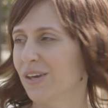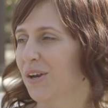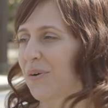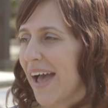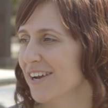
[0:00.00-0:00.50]

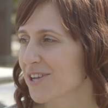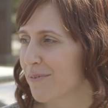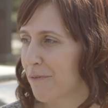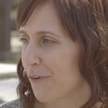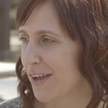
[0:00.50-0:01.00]
You know, I actually
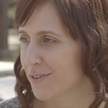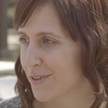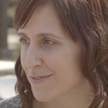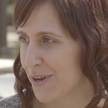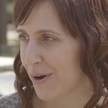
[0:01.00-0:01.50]
have a friend who
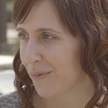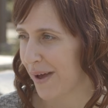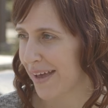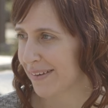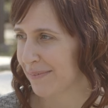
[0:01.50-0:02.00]
lives in
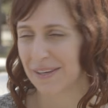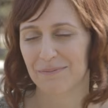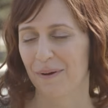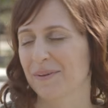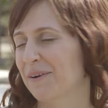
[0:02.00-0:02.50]
Uruguay, but you
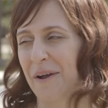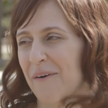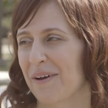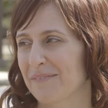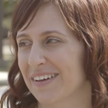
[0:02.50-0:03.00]
probably don't know him.